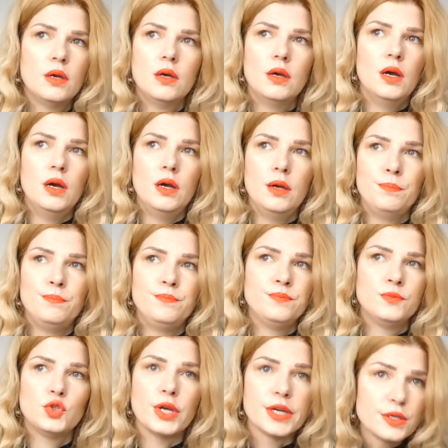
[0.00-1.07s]

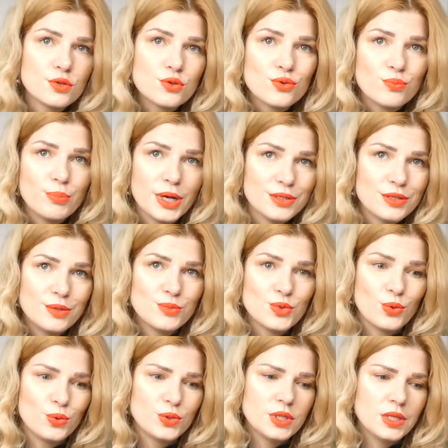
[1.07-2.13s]
tracksuit bottoms
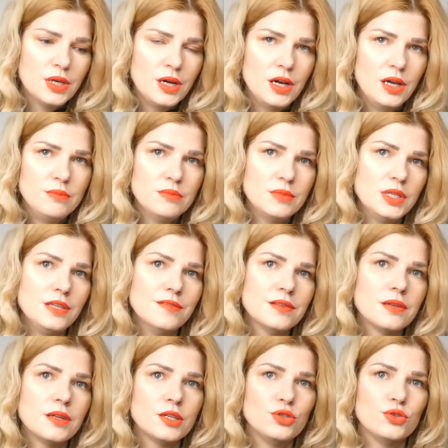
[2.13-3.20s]
all the time, even
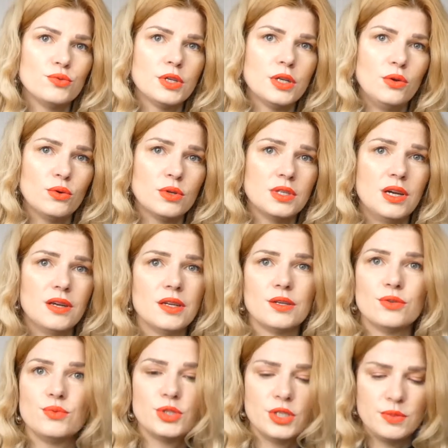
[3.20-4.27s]
like during lockdown I
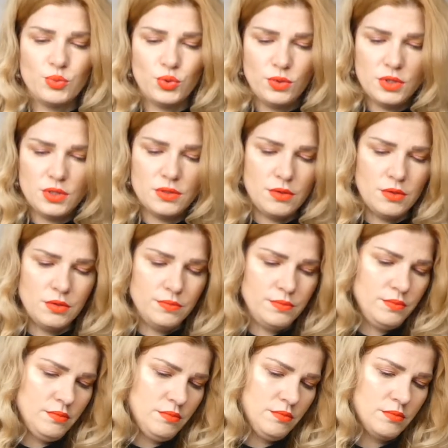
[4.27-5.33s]
could just put this on
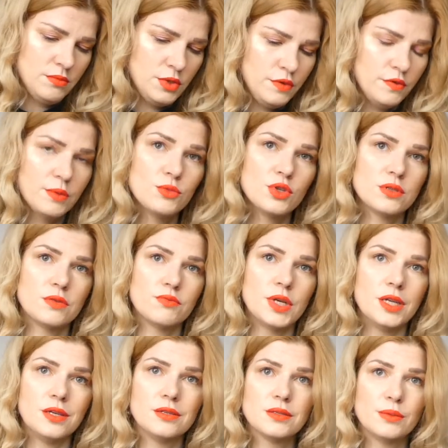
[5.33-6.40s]
if I'm just
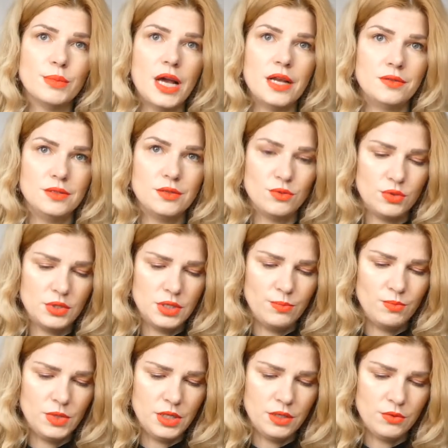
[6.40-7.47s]
running some errands or
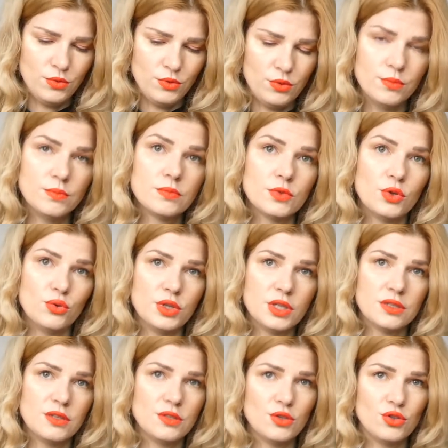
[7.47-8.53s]
something, or going
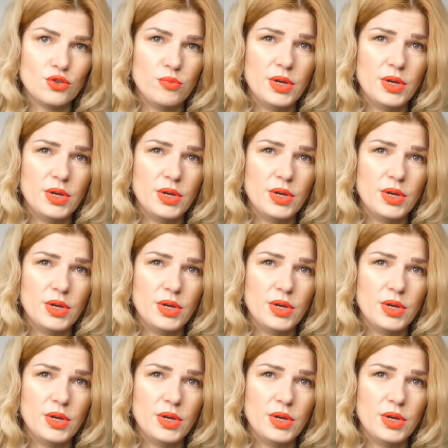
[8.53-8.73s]
to the shop.